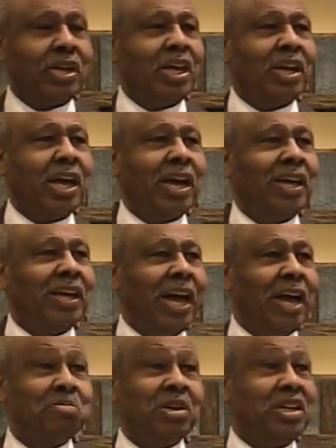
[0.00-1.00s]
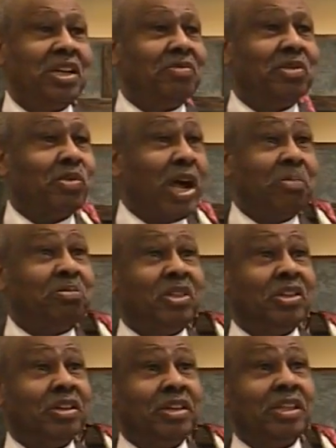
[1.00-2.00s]
and I, I believe the
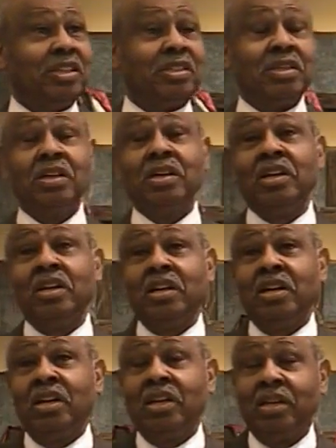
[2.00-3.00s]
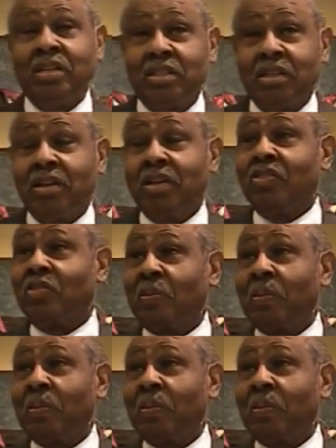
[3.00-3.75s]
rapture is, is uh,